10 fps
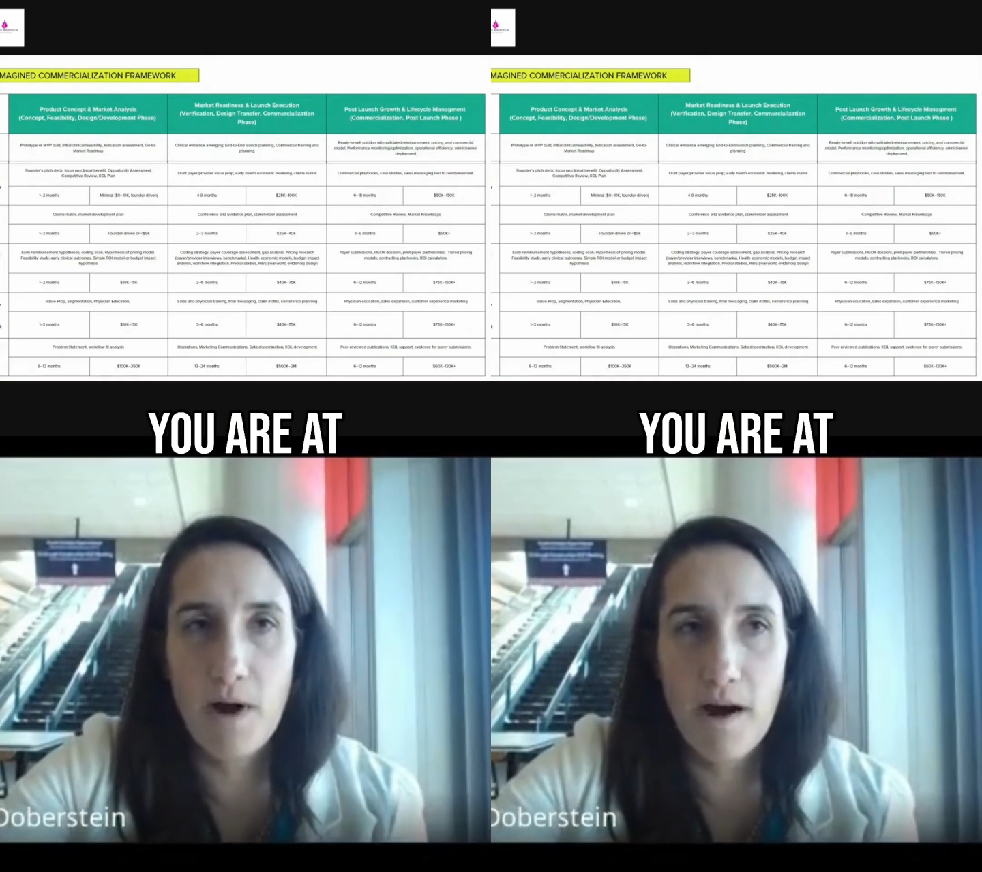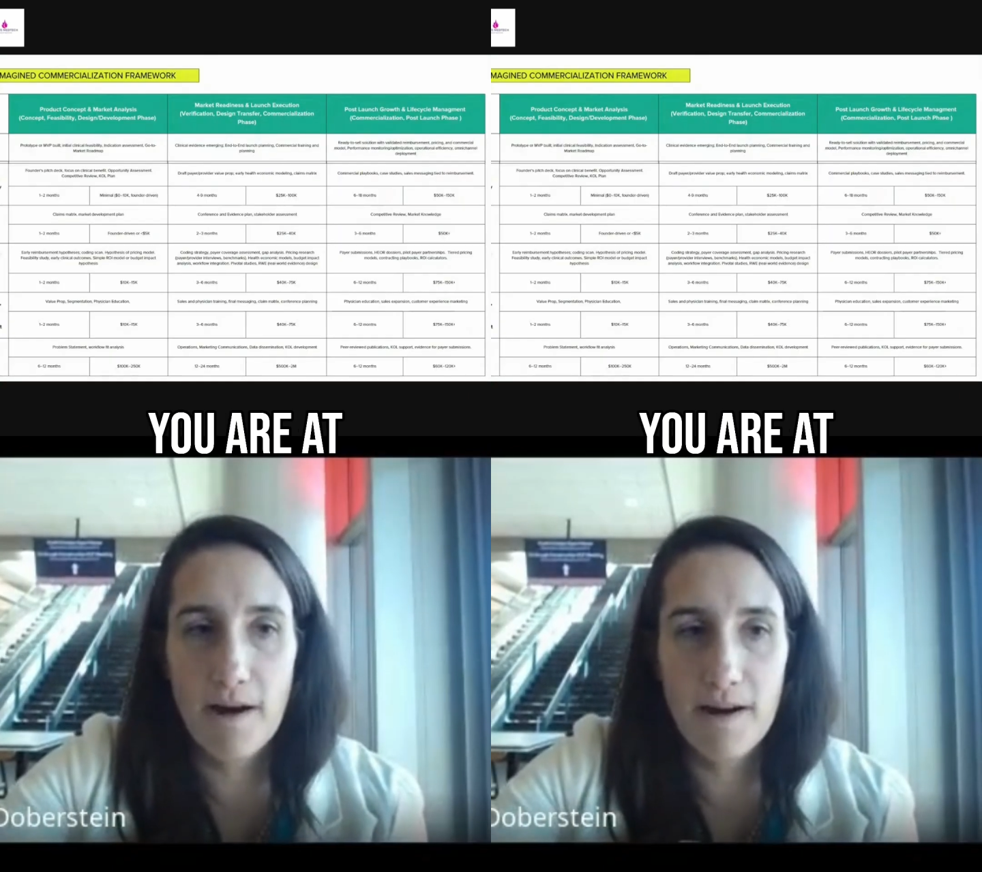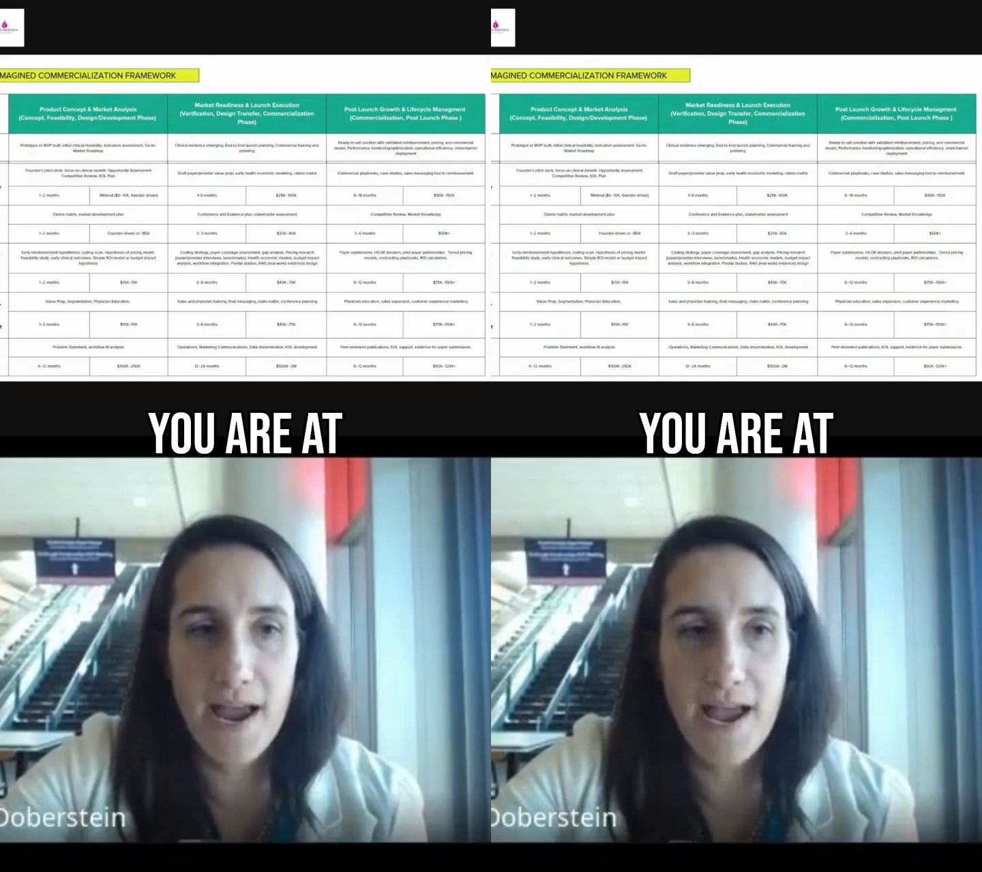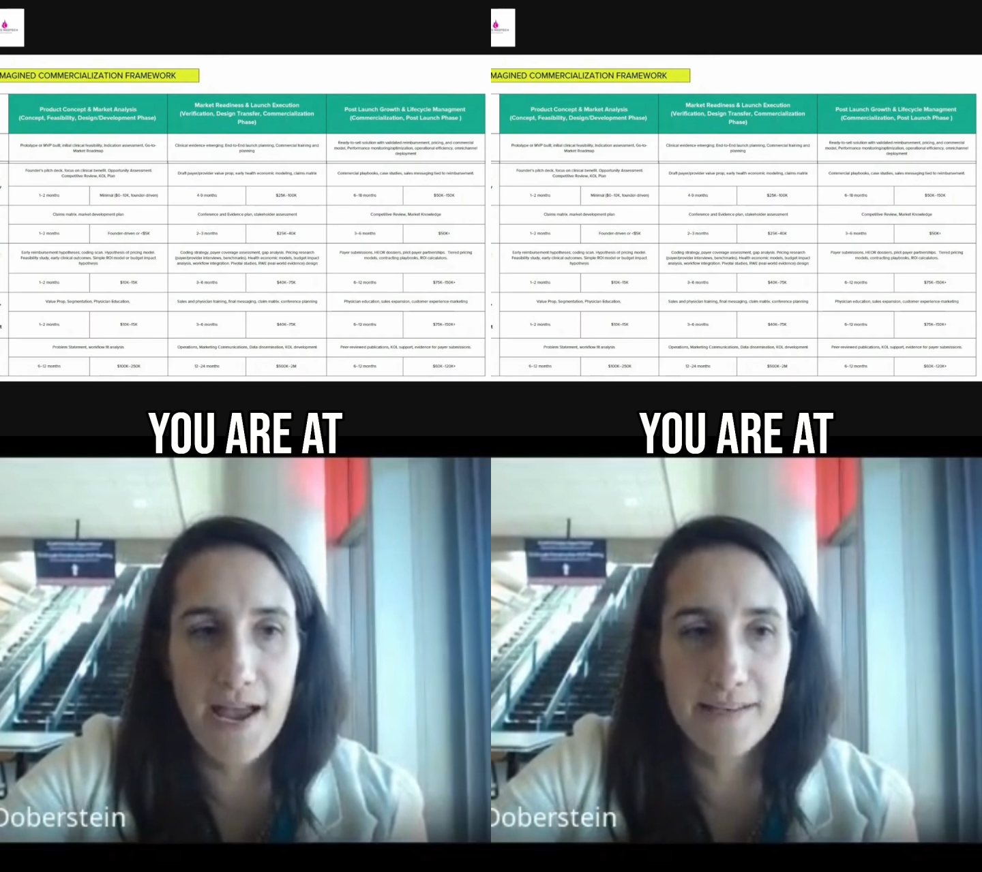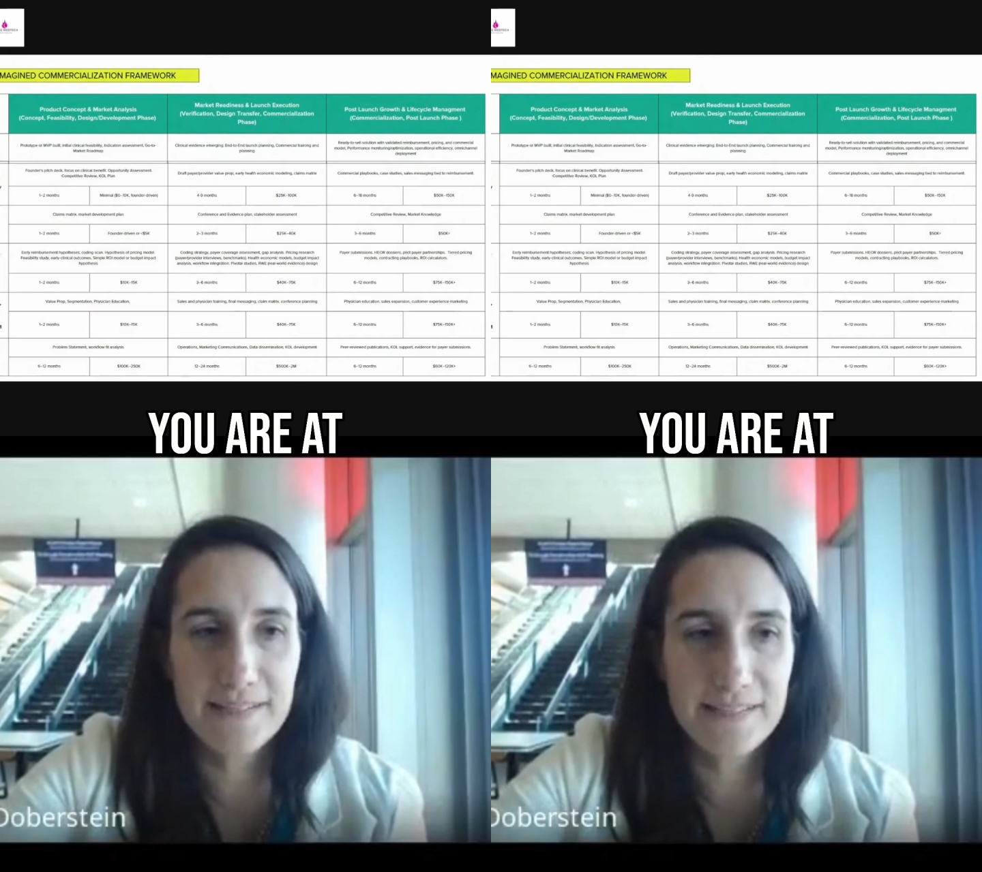are
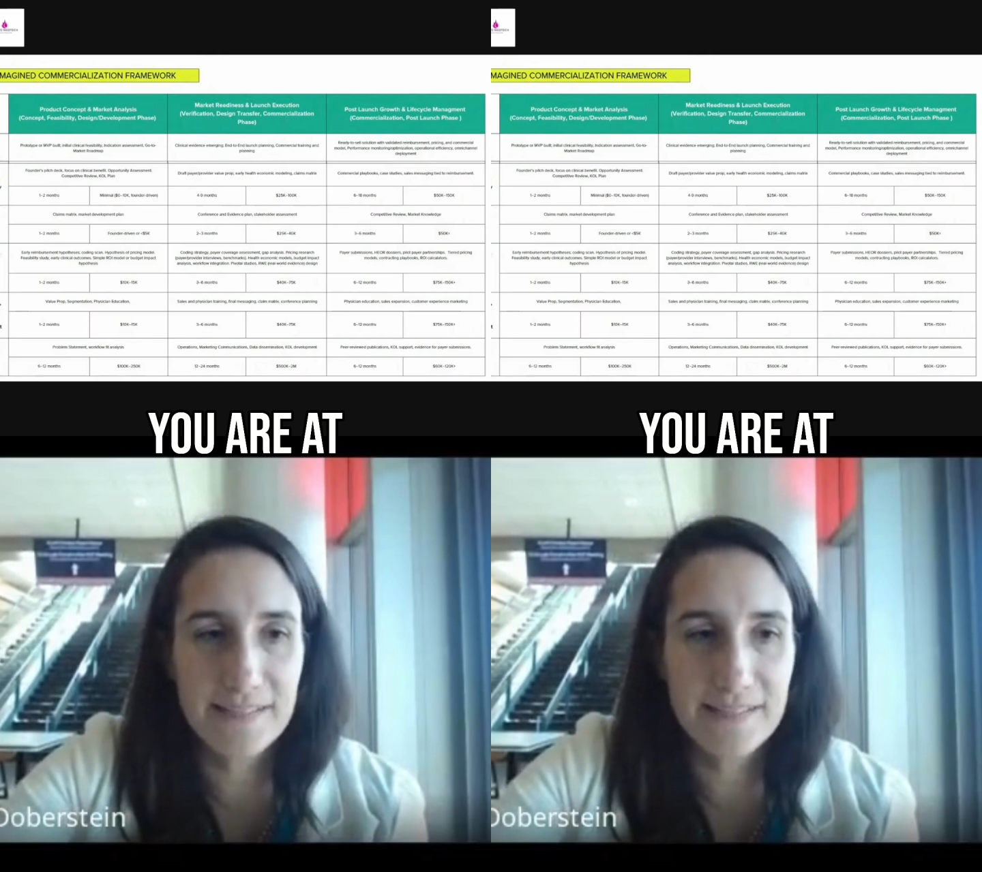at